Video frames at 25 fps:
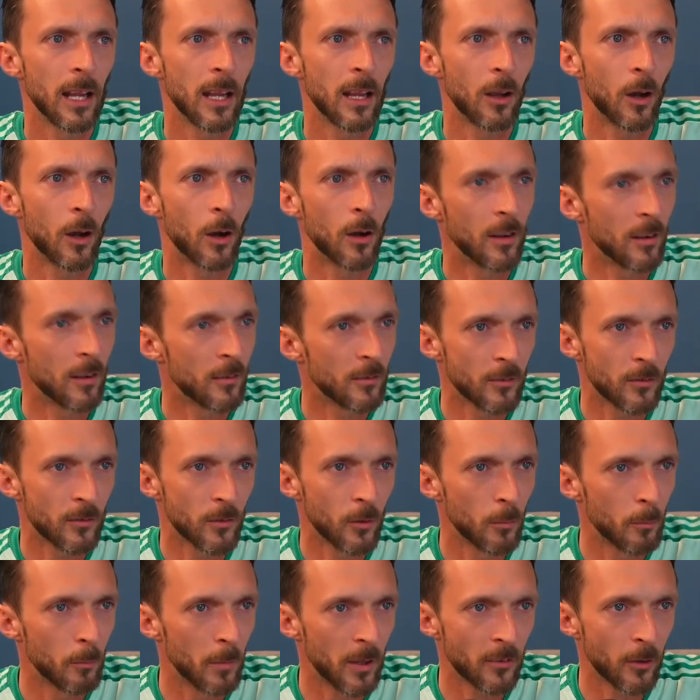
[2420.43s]
I've
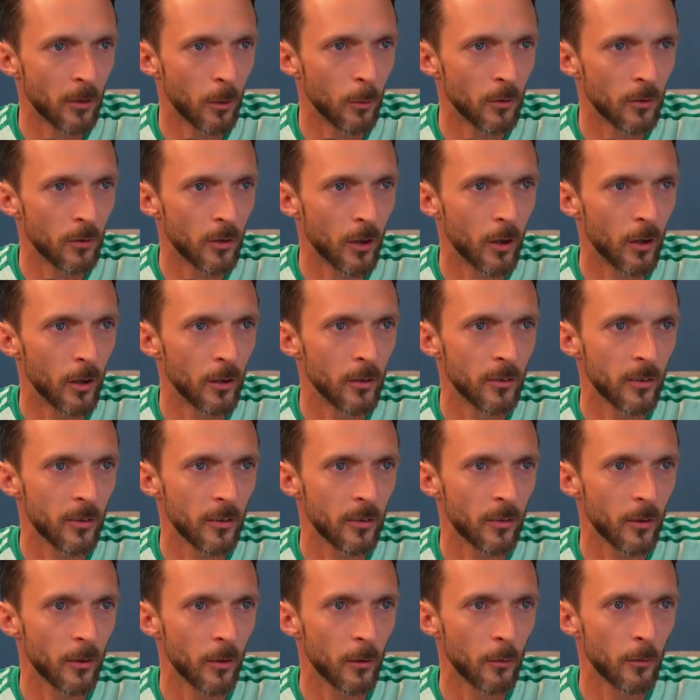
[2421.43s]
missed out on tons of
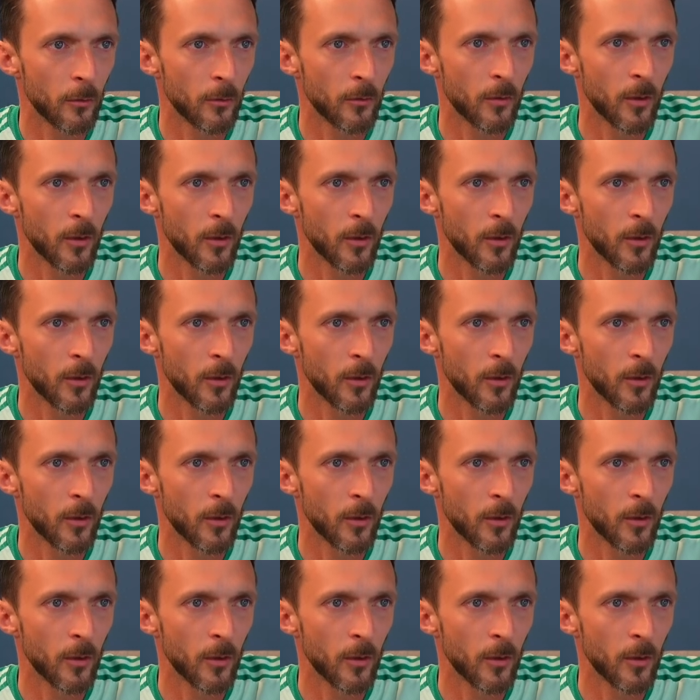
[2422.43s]
stuff.